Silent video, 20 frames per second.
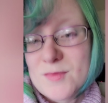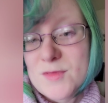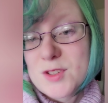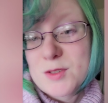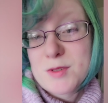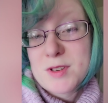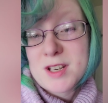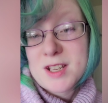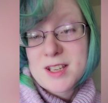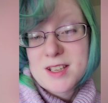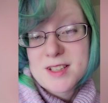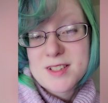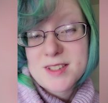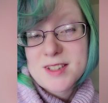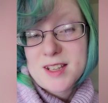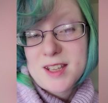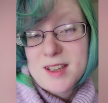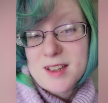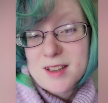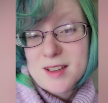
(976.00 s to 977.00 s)
So what do you guys
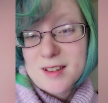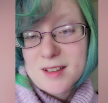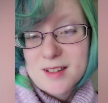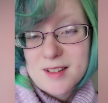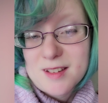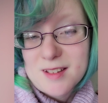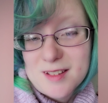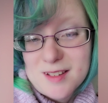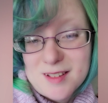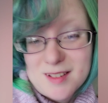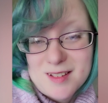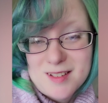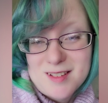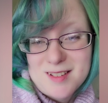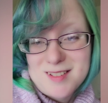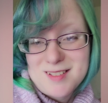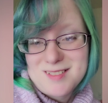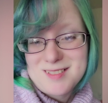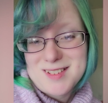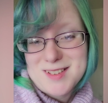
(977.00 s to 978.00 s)
think?
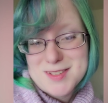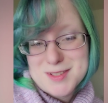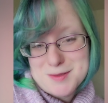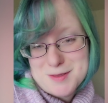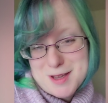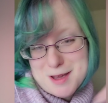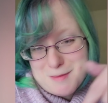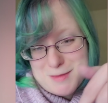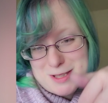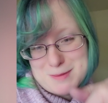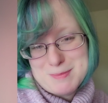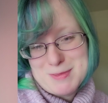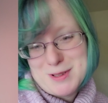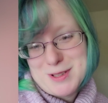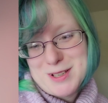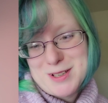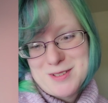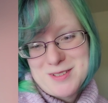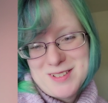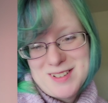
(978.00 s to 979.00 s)
Leave some comments
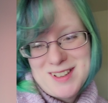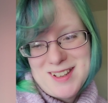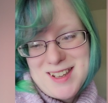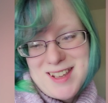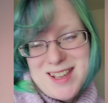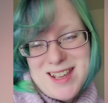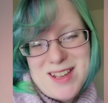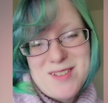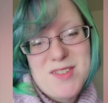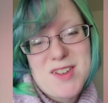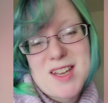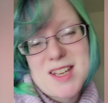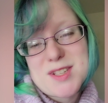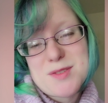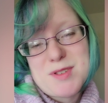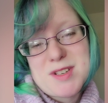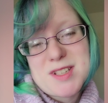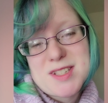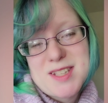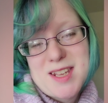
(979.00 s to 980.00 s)
below. If you
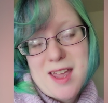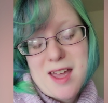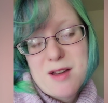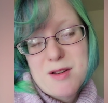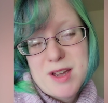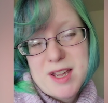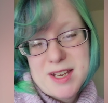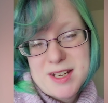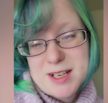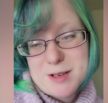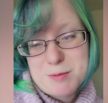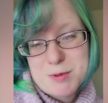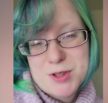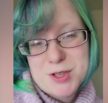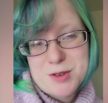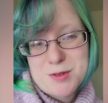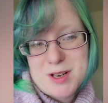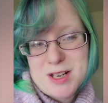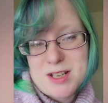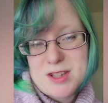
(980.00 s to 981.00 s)
guys want to see how I ended up with the
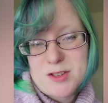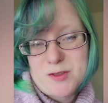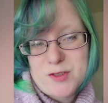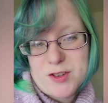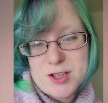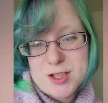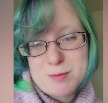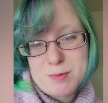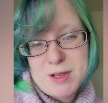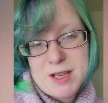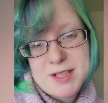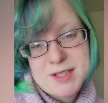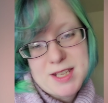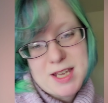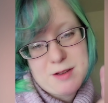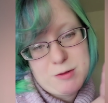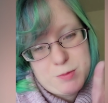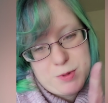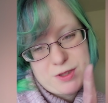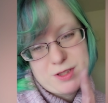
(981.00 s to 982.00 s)
green in the first place,
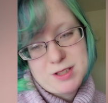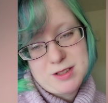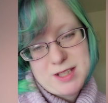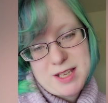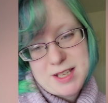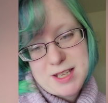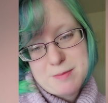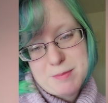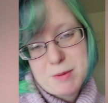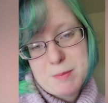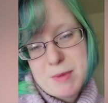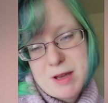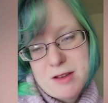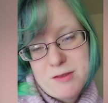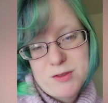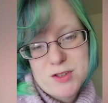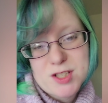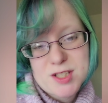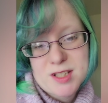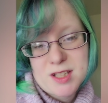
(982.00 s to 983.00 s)
I will put the link up
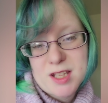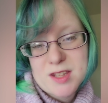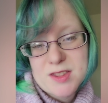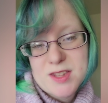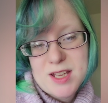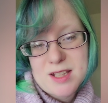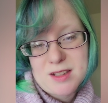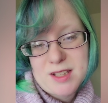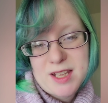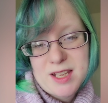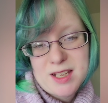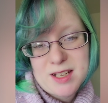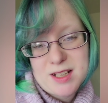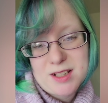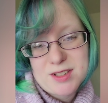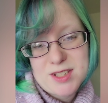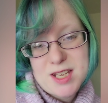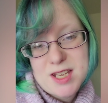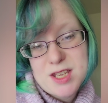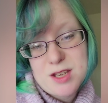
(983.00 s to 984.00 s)
above. Just click that link and it'll
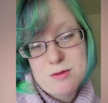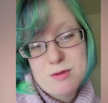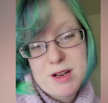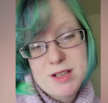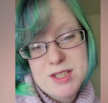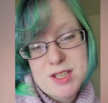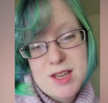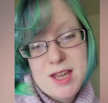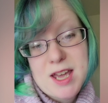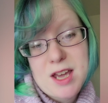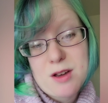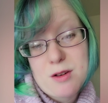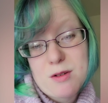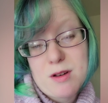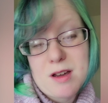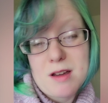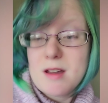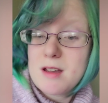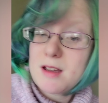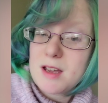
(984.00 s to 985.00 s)
take you right to how
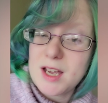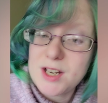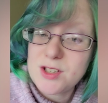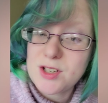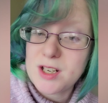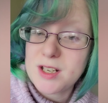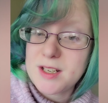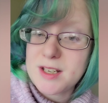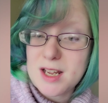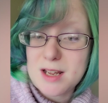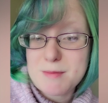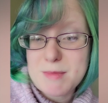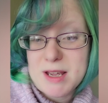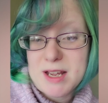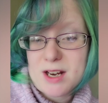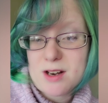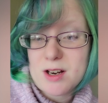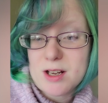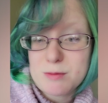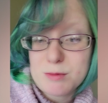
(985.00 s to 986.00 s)
I tried to dye my
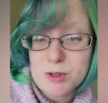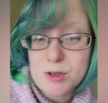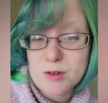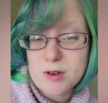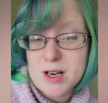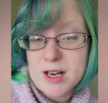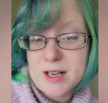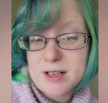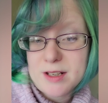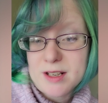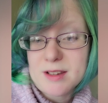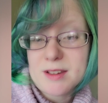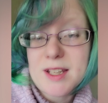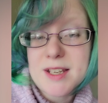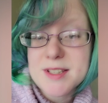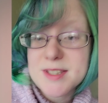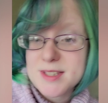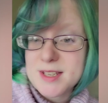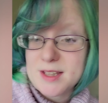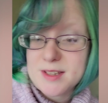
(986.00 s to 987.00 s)
hair emerald green,
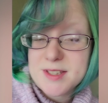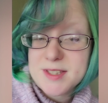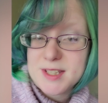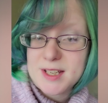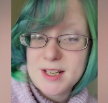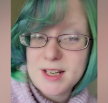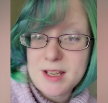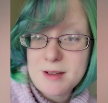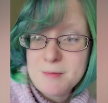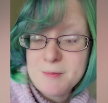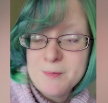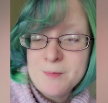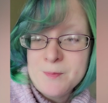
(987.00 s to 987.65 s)
like Stellacini,